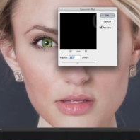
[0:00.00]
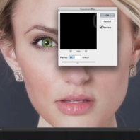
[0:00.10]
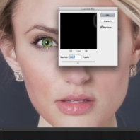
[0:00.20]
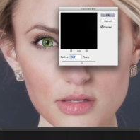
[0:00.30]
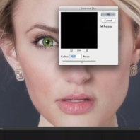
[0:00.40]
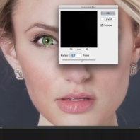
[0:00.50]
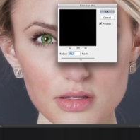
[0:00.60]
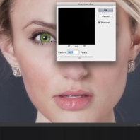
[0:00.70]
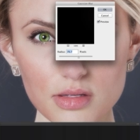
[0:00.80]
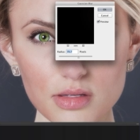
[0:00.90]

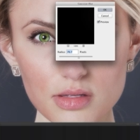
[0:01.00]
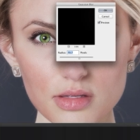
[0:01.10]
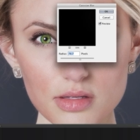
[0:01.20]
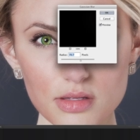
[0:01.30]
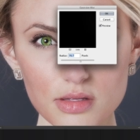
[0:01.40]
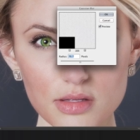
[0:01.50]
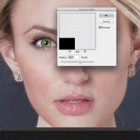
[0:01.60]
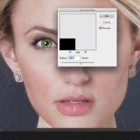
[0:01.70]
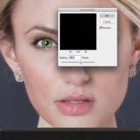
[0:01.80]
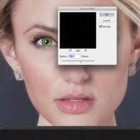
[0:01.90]

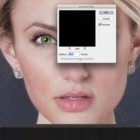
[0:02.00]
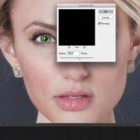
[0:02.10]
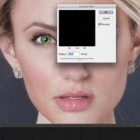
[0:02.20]
No one is speaking in this clip.